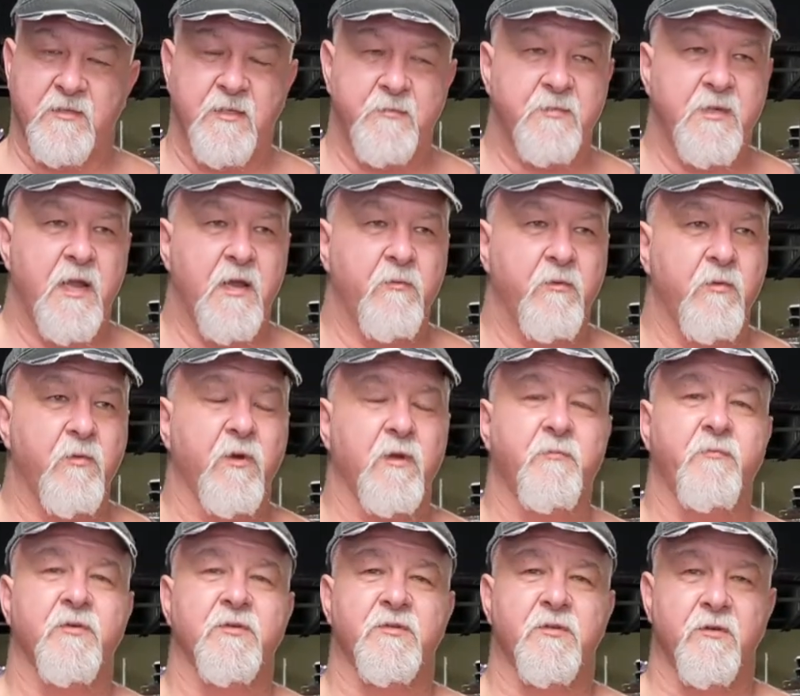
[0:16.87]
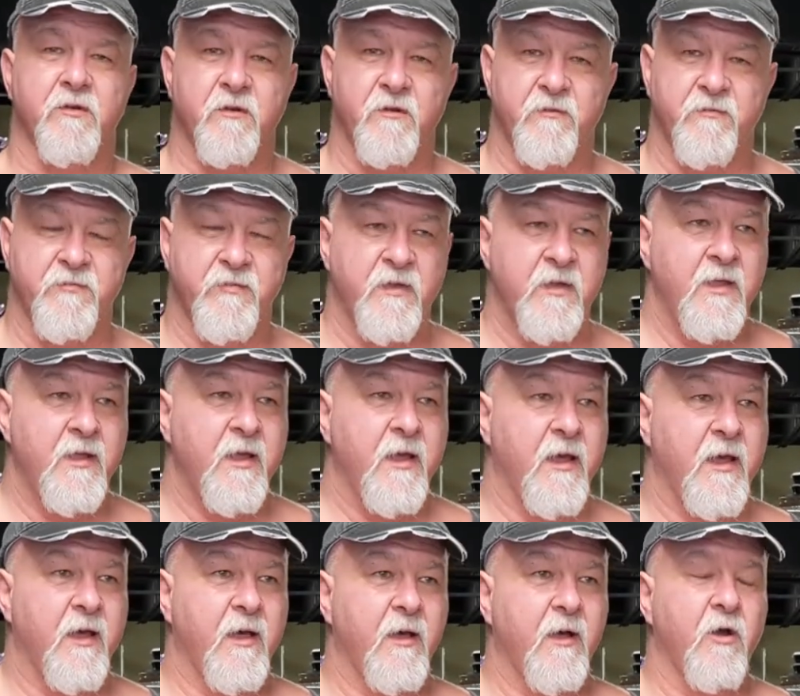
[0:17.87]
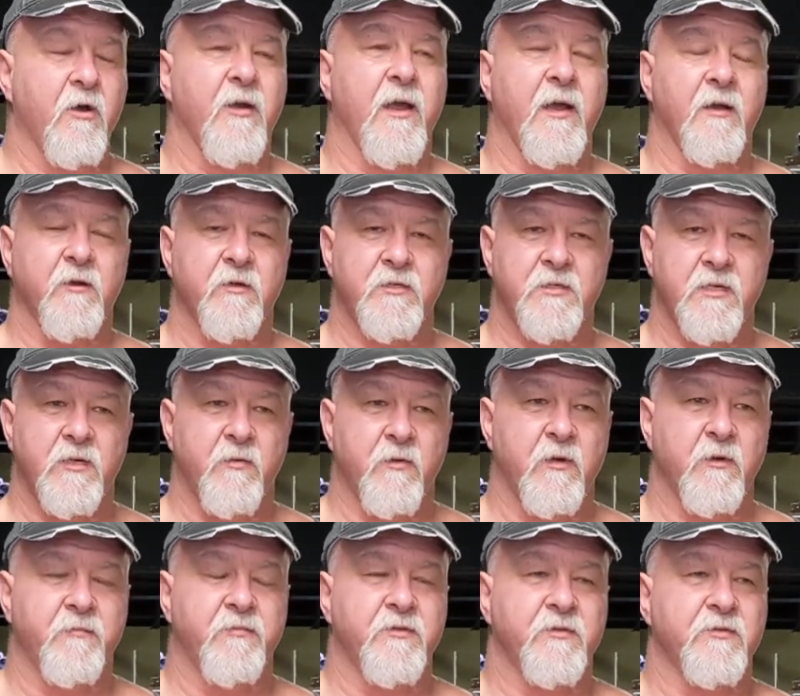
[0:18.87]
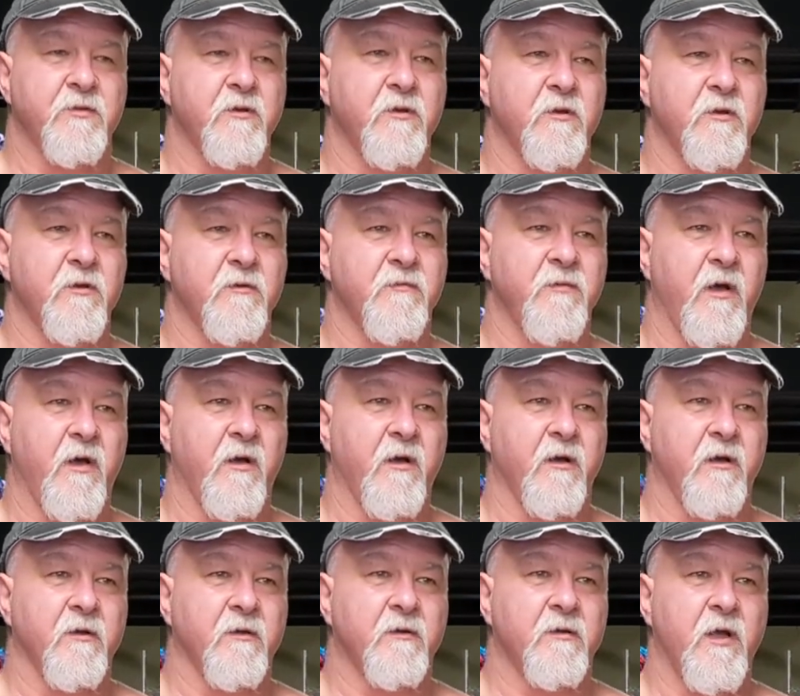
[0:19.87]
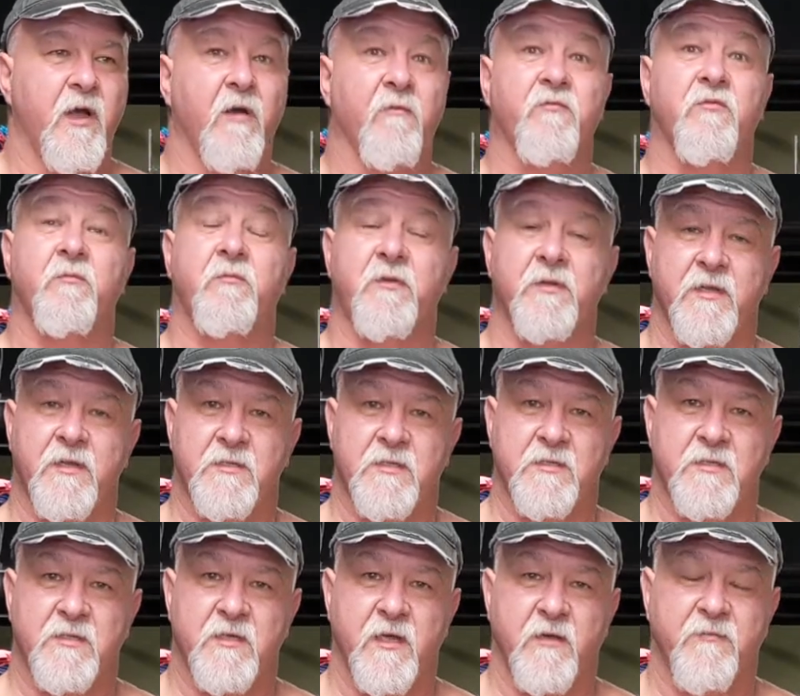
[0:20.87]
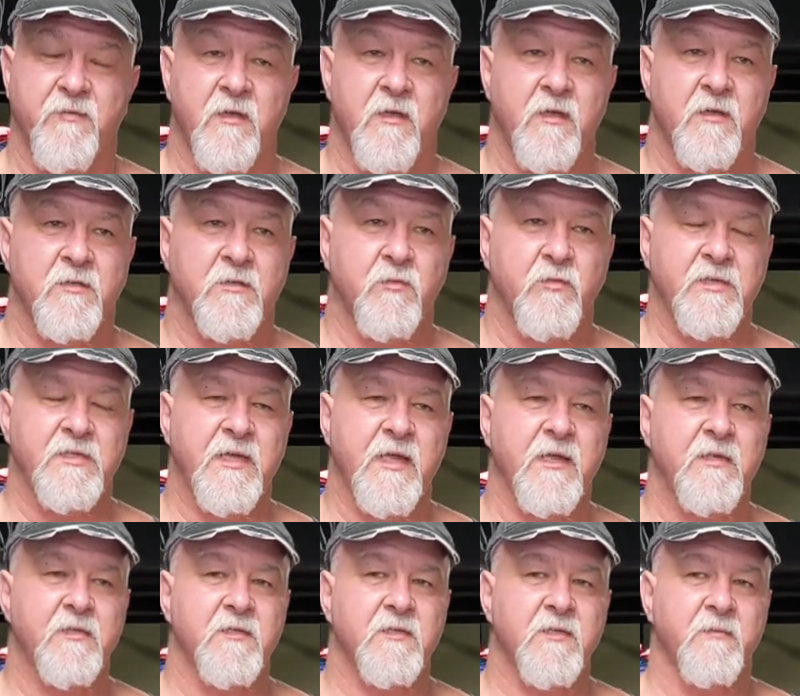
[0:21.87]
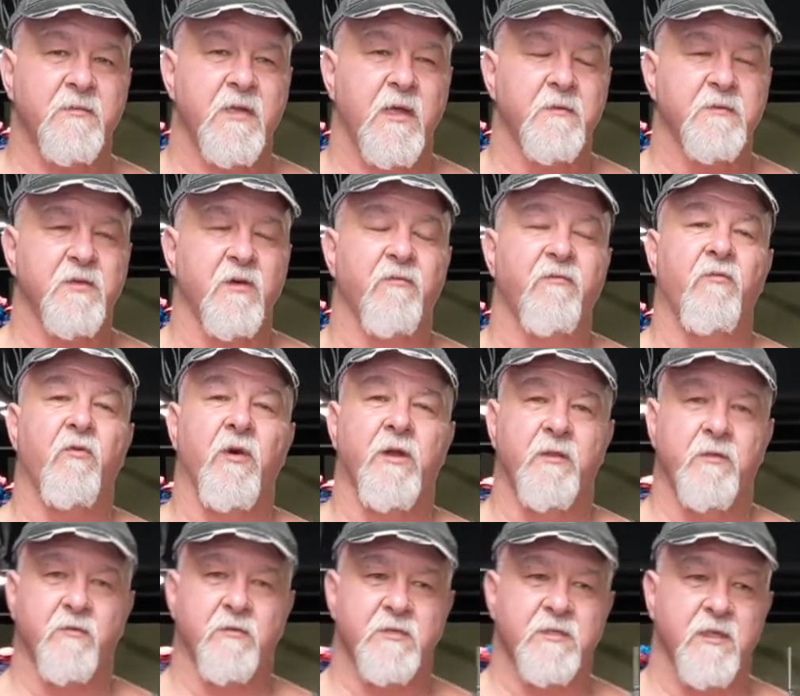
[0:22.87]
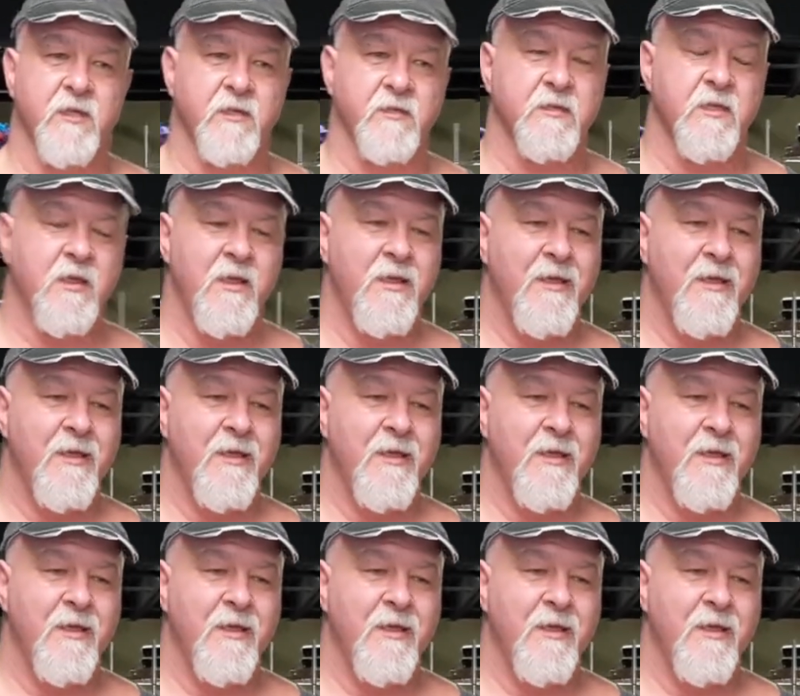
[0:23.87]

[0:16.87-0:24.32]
Deep down, we want to preserve uh, our energy, want to preserve our comfortableness and stuff. So we tend to sometimes avoid those things.